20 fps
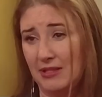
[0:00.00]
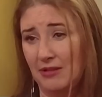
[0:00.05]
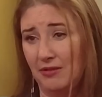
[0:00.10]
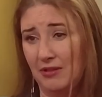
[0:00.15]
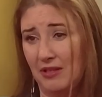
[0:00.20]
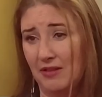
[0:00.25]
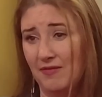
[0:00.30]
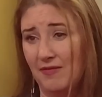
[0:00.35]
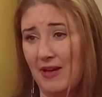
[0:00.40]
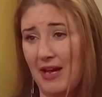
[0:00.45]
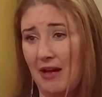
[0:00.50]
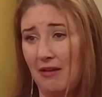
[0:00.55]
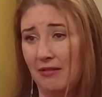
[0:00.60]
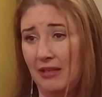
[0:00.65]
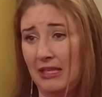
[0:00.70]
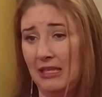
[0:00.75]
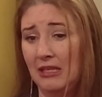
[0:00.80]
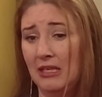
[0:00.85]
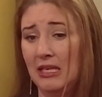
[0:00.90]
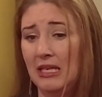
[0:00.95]
Silicon
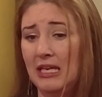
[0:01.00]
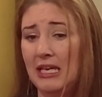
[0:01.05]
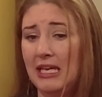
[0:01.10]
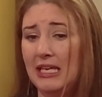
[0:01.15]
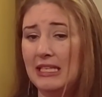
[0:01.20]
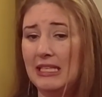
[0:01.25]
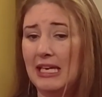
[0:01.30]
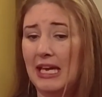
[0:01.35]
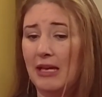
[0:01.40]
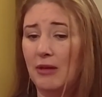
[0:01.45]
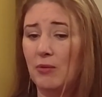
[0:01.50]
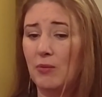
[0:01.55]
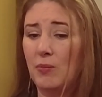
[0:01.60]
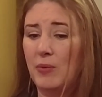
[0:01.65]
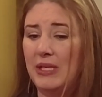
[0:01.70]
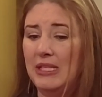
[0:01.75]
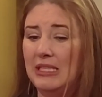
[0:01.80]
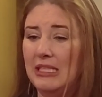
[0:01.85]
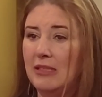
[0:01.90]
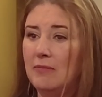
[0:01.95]
Valley. Yet
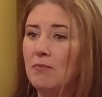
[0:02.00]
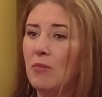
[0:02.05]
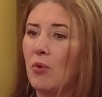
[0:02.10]
we need